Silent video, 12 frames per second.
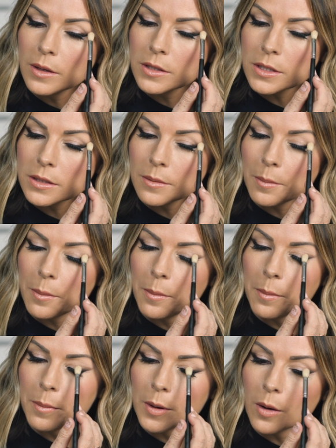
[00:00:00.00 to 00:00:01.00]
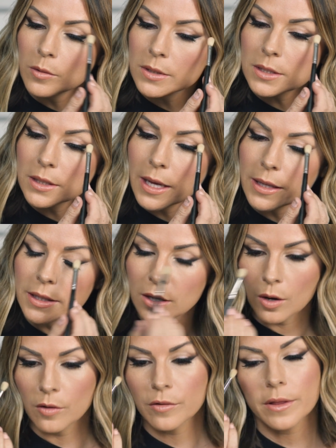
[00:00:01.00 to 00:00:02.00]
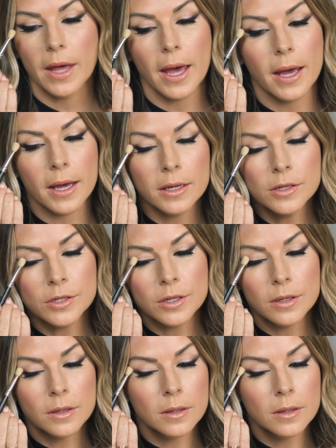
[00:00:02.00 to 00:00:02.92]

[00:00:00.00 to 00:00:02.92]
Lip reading: can just go slightly over the edge